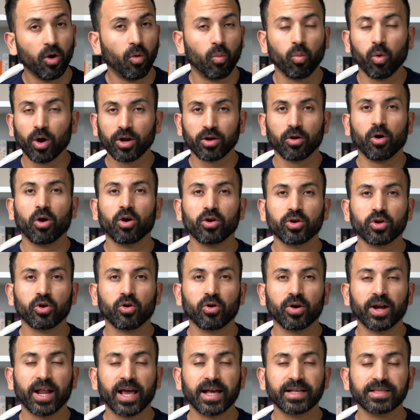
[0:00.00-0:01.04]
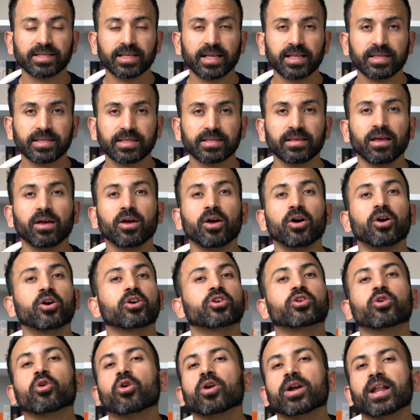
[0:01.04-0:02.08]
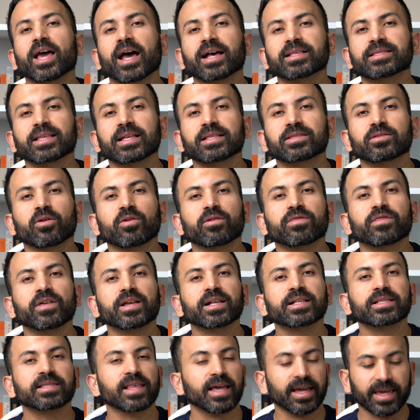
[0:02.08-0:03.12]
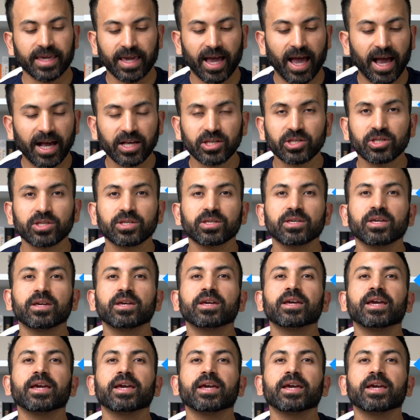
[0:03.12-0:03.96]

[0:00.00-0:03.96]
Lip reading: What are current assets? Current assets are things like cash,